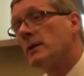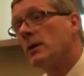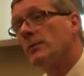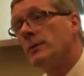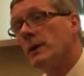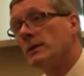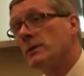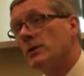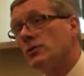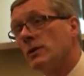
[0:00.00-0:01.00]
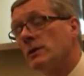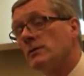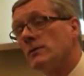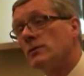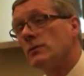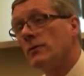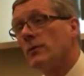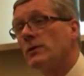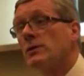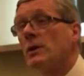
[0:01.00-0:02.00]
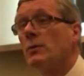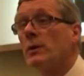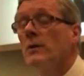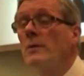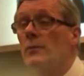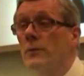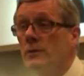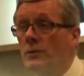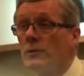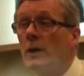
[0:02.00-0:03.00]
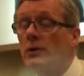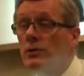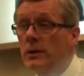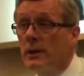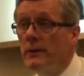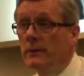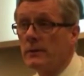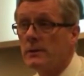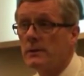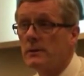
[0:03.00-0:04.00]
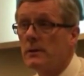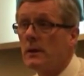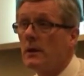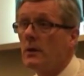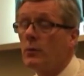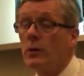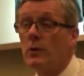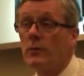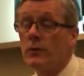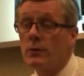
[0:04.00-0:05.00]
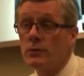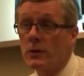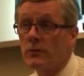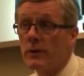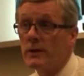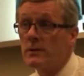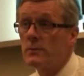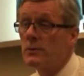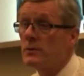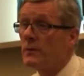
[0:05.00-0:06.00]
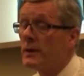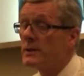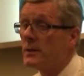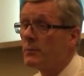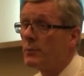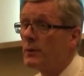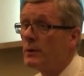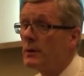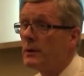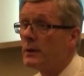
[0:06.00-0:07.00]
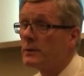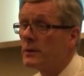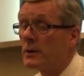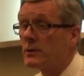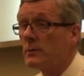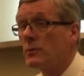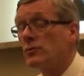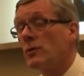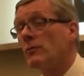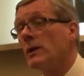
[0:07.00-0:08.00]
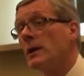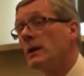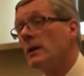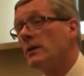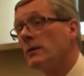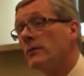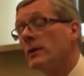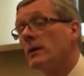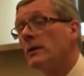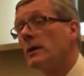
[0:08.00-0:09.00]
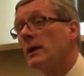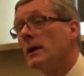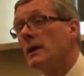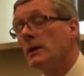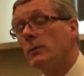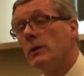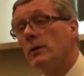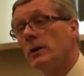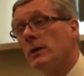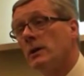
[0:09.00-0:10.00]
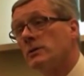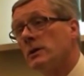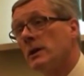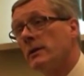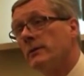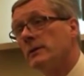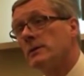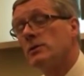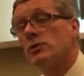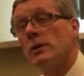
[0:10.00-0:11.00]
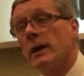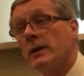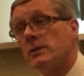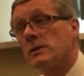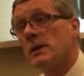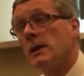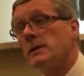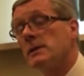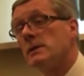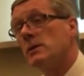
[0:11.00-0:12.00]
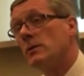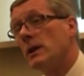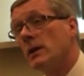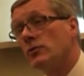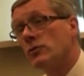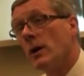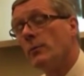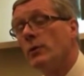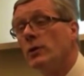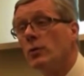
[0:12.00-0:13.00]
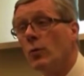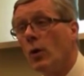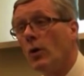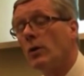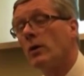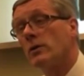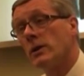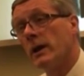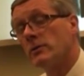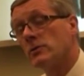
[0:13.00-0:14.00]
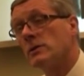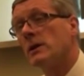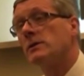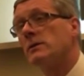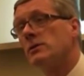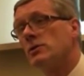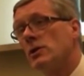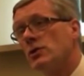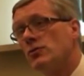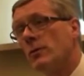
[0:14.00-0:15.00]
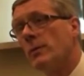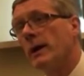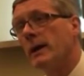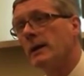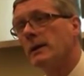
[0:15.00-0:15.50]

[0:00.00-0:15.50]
carbon dioxide transfer, so the first thing we look for is your oxygen levels. We look for those at rest, which is very simple. That's an oximetry reading on the finger. And then we look at oxygen levels during exercise and see that they drop when you walk or exercise on a stationary bike.